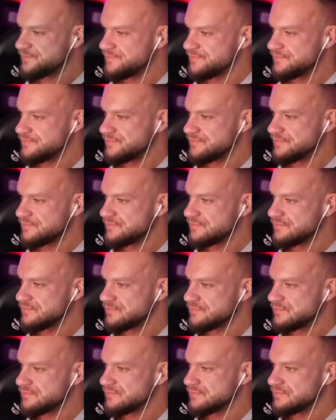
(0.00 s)

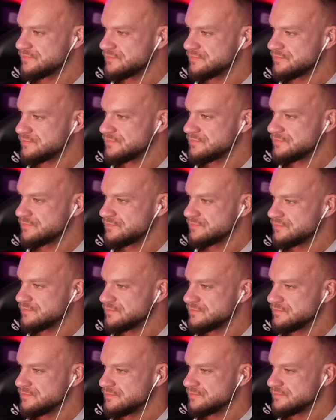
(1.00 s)

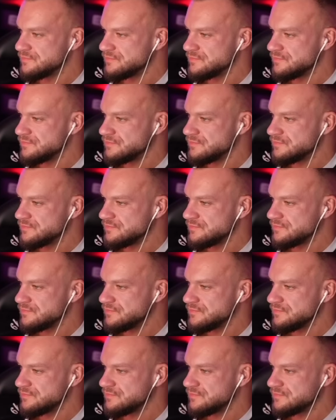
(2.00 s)

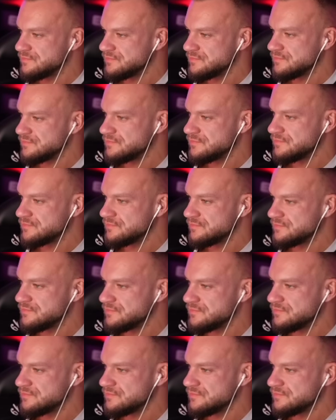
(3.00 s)
(silent)